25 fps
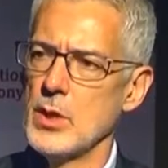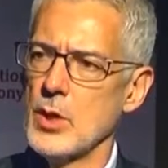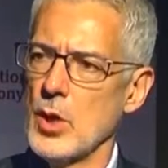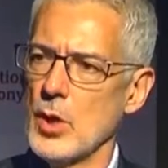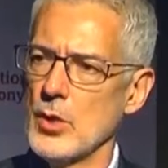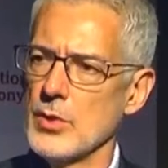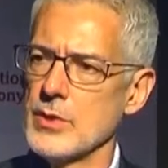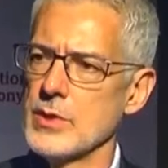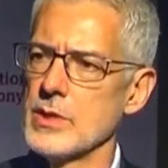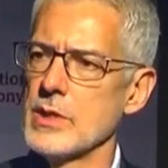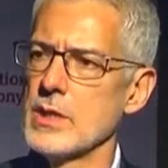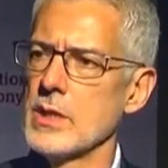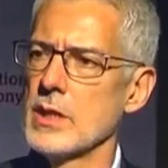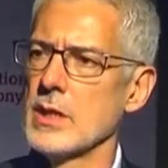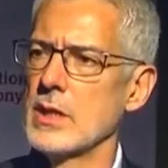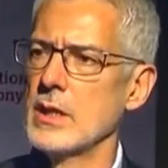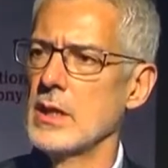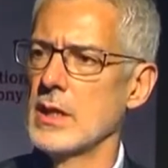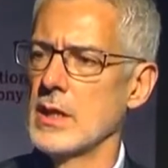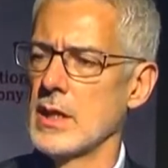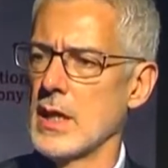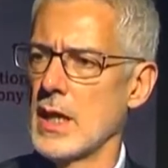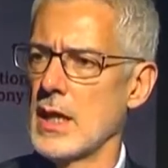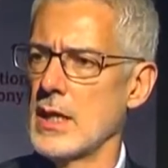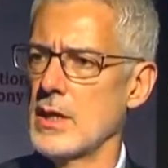constantly
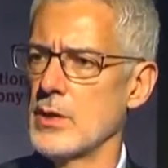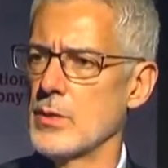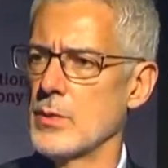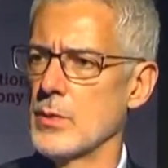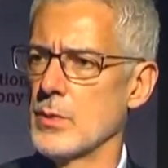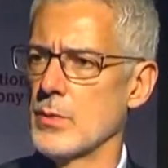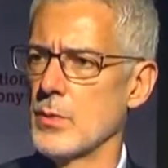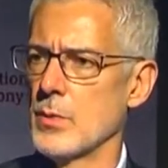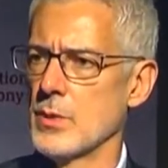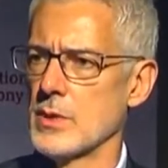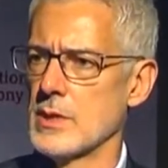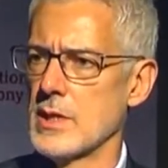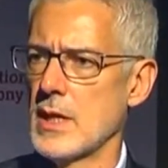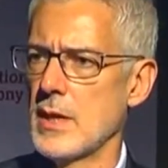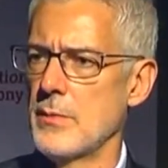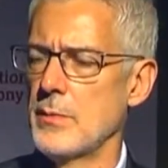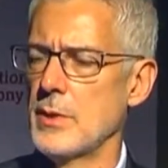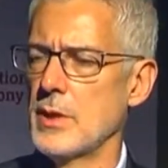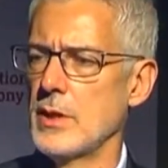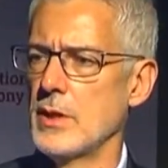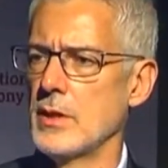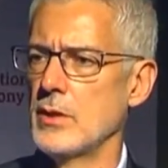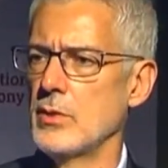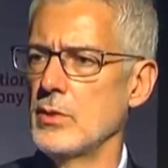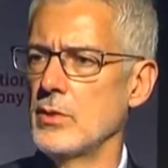engaged with what's
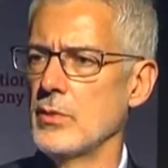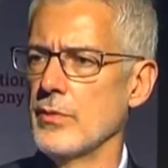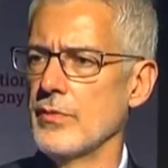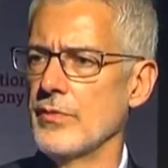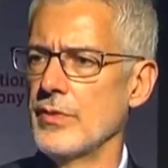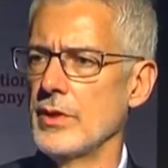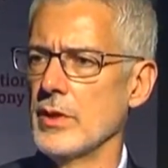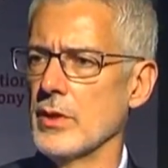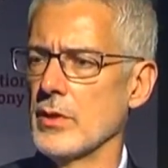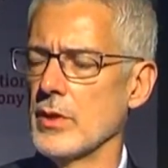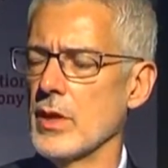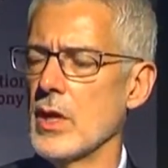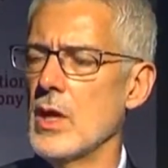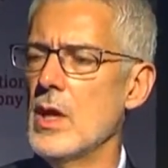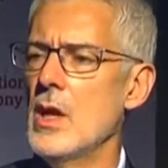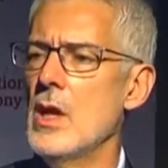happening in your field.